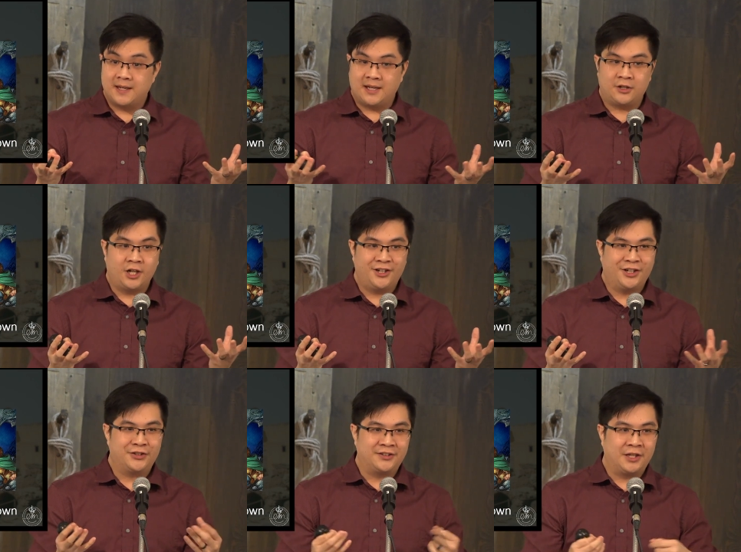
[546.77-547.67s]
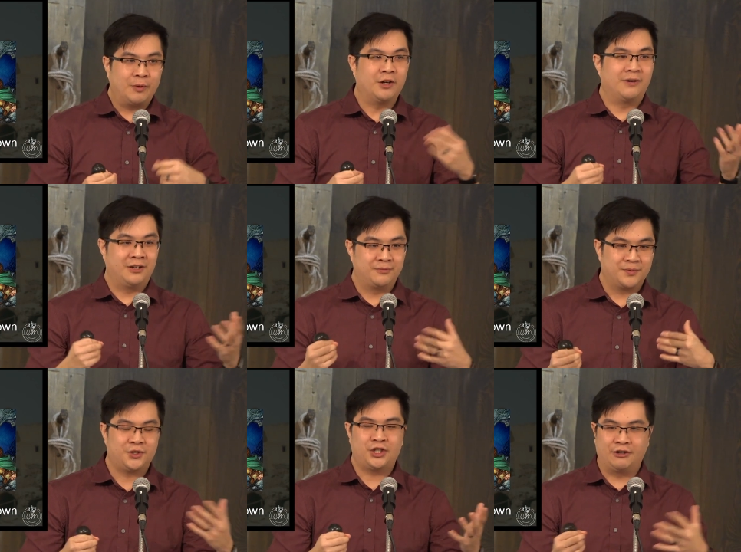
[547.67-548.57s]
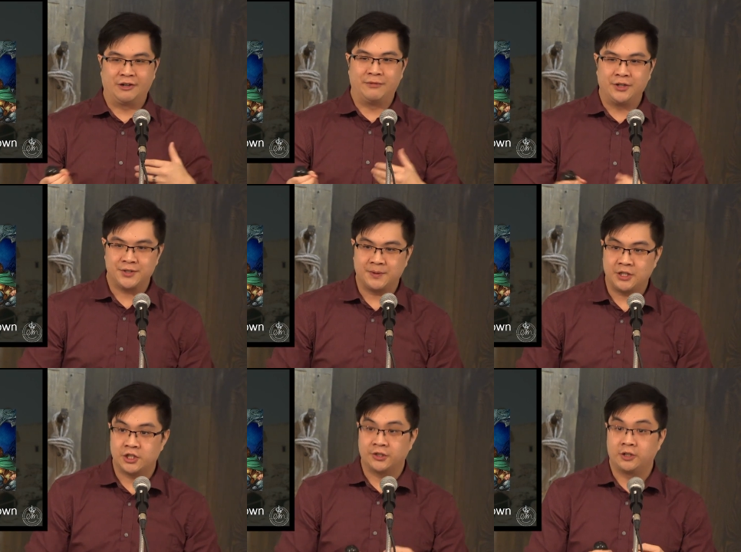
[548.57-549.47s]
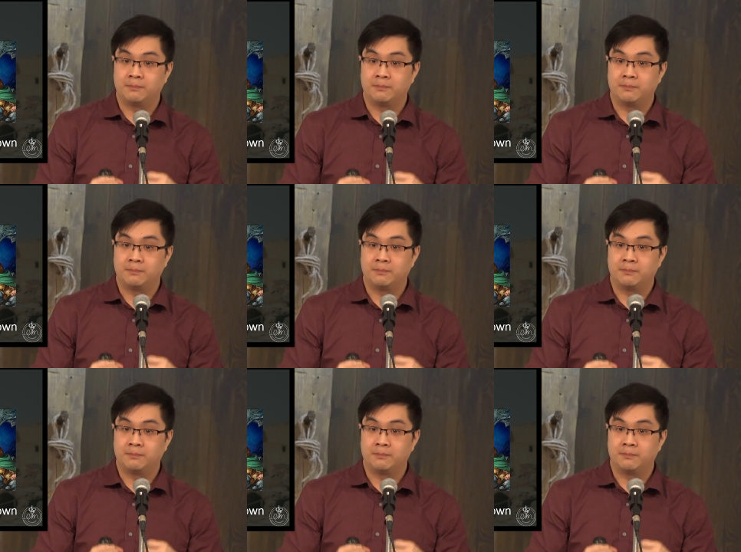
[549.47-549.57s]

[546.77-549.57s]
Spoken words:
And not that they went around sharing riddles with each other,